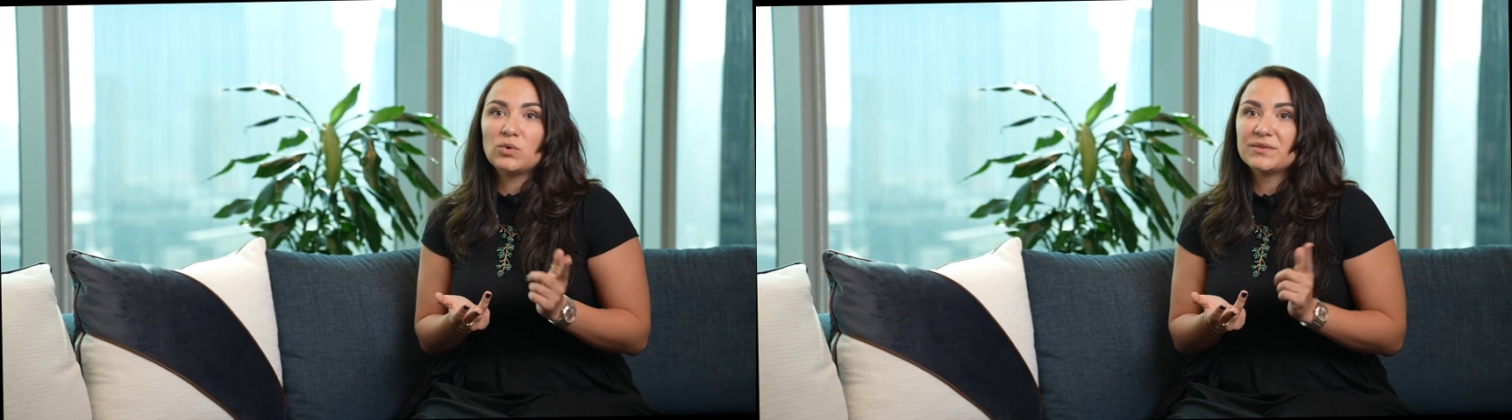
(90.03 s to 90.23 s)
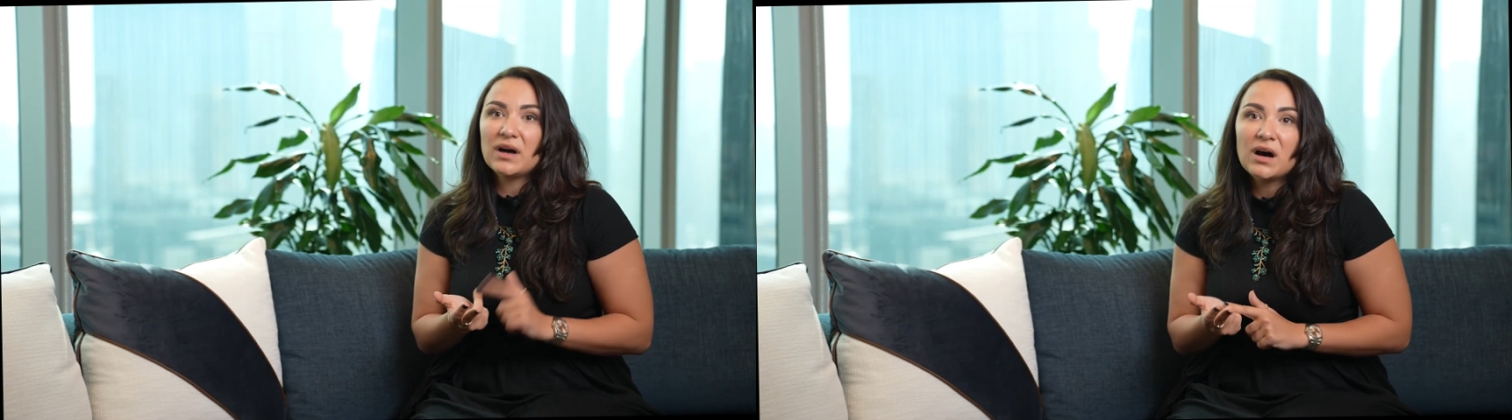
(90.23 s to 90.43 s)

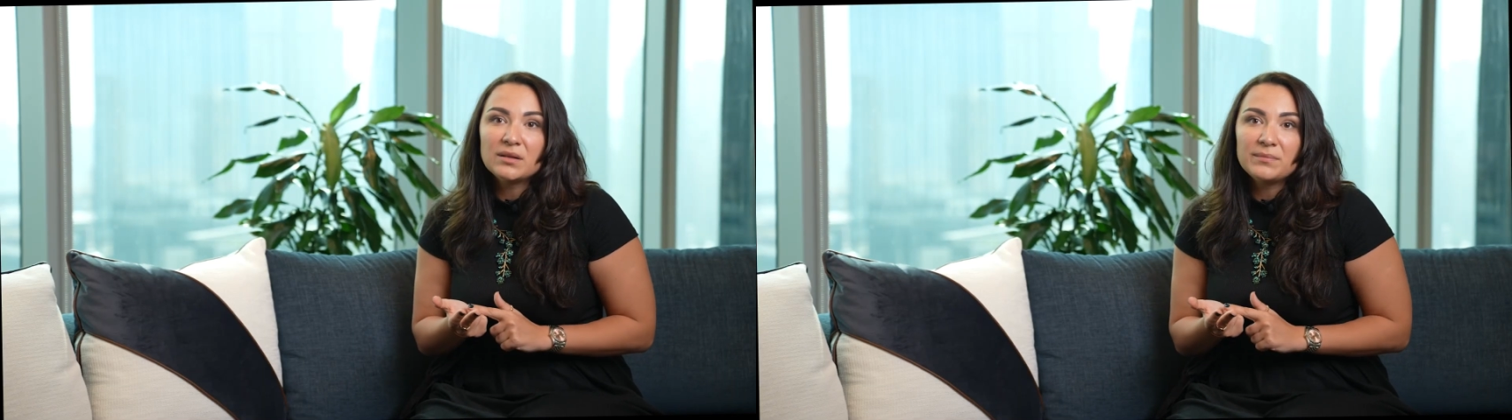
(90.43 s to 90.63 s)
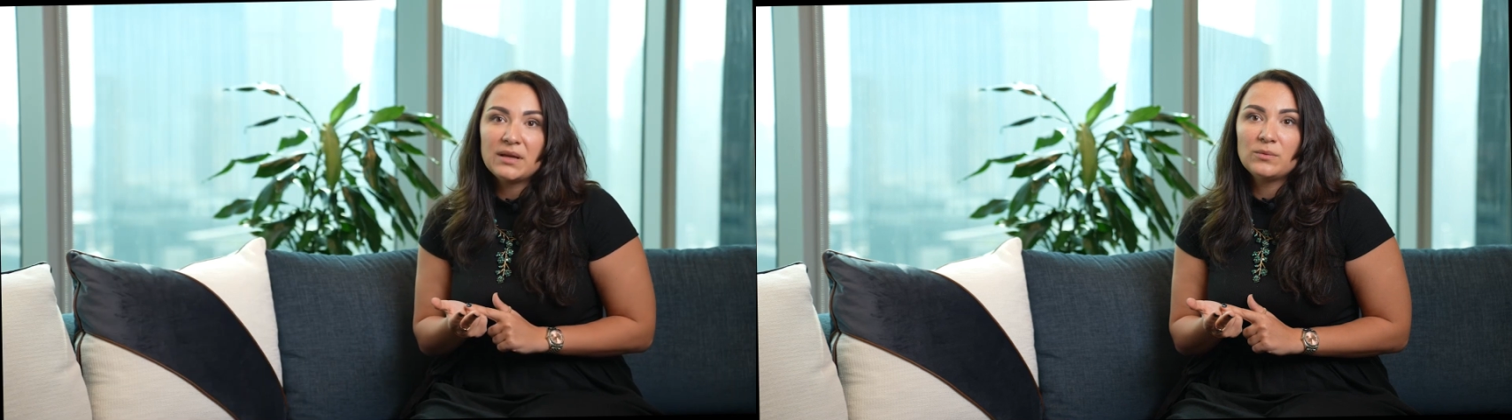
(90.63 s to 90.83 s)
all the
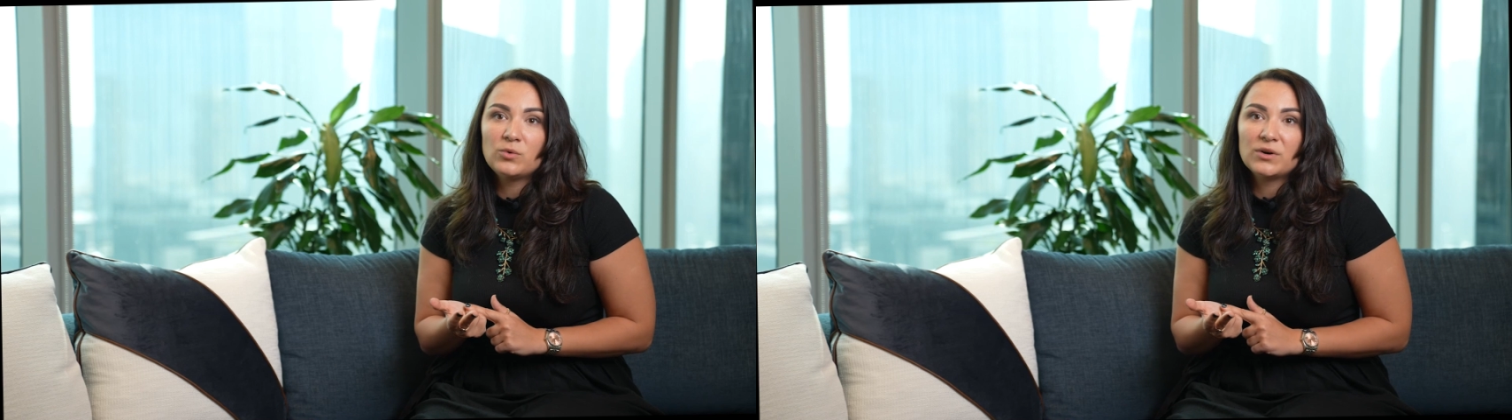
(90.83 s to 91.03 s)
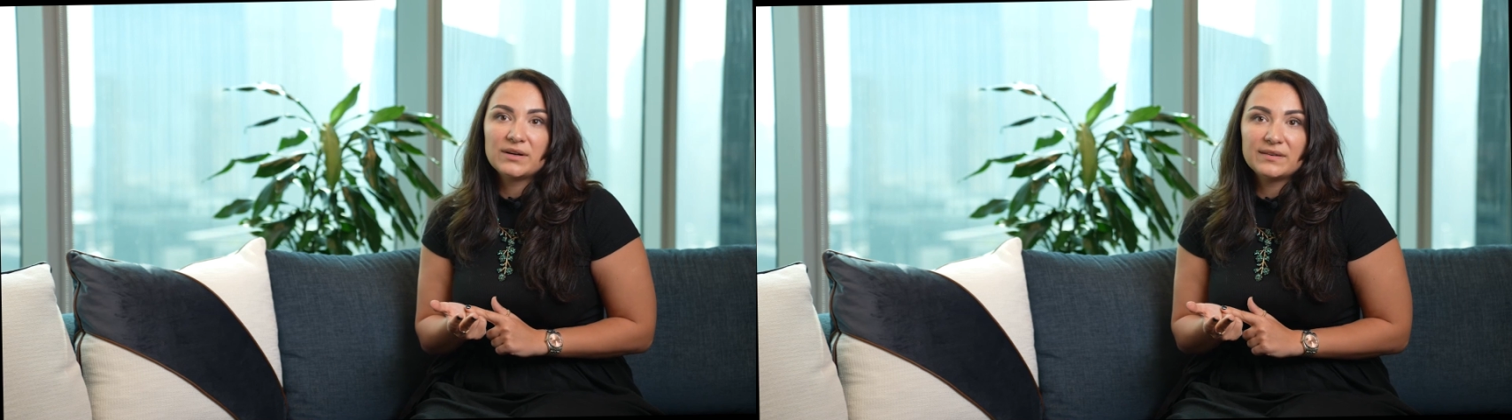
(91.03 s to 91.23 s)
admin
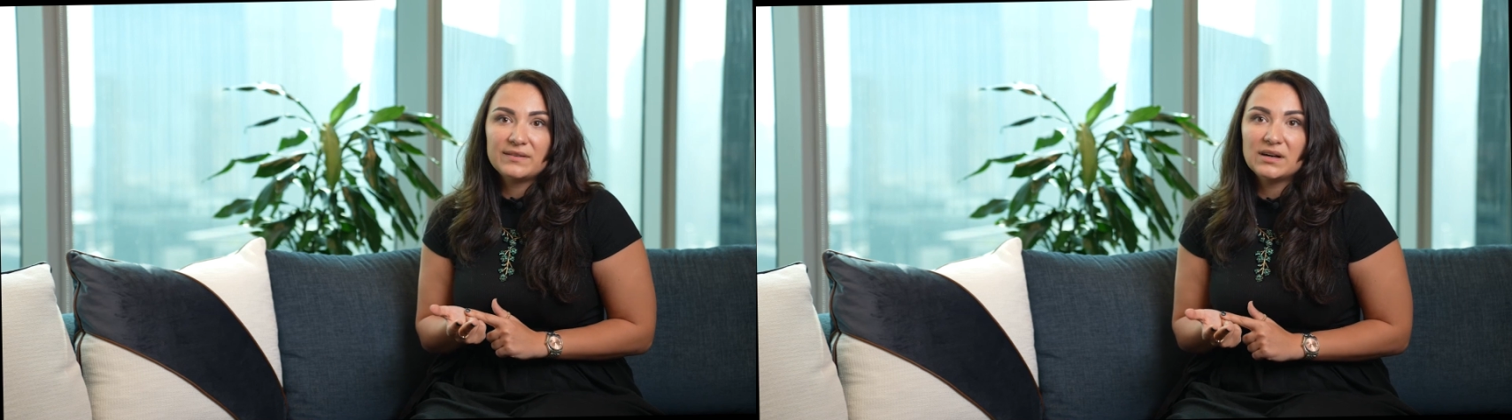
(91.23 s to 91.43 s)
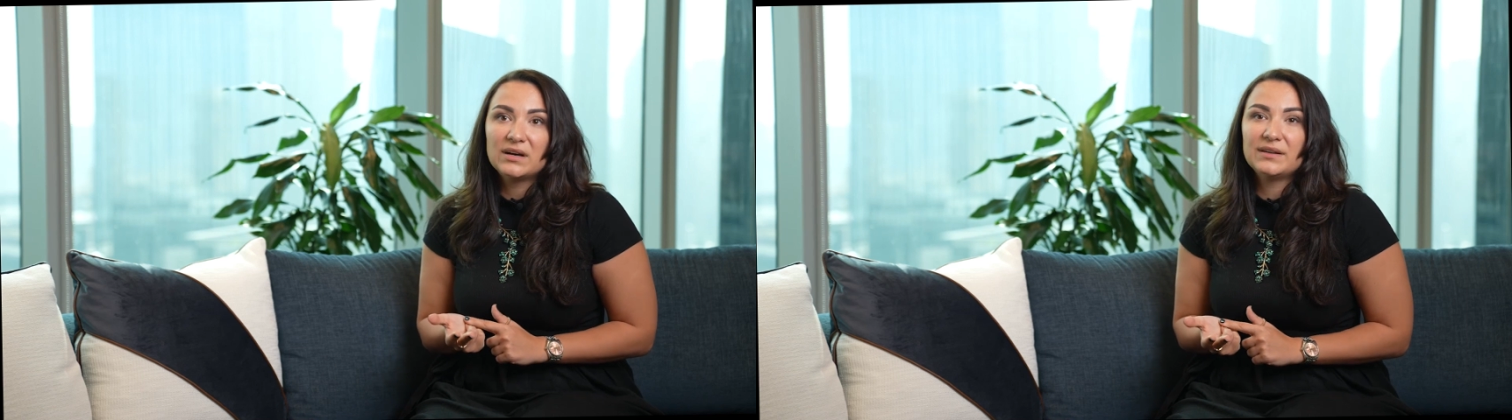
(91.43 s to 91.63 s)
work is
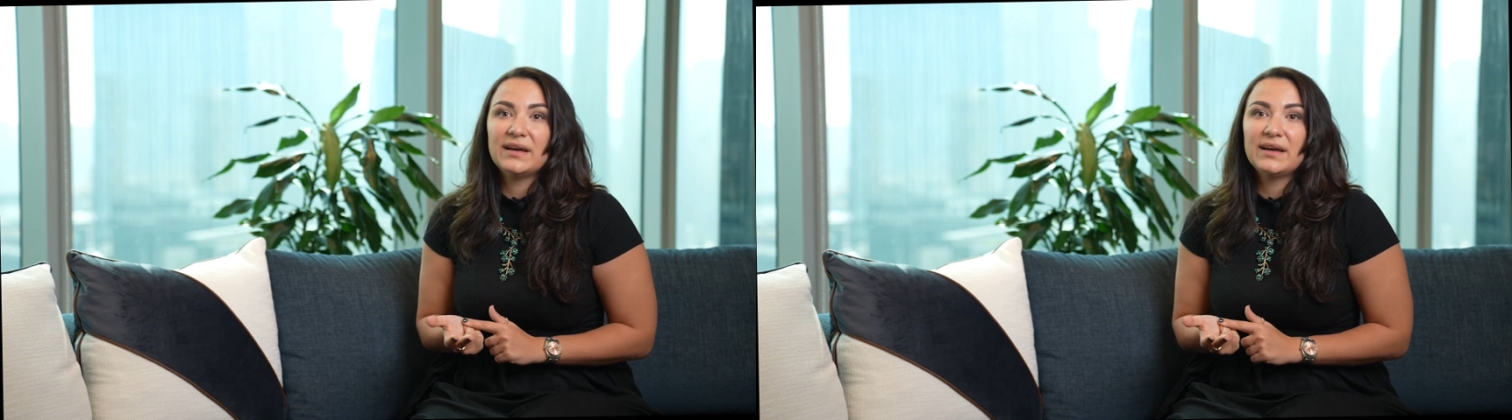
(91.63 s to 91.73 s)
done,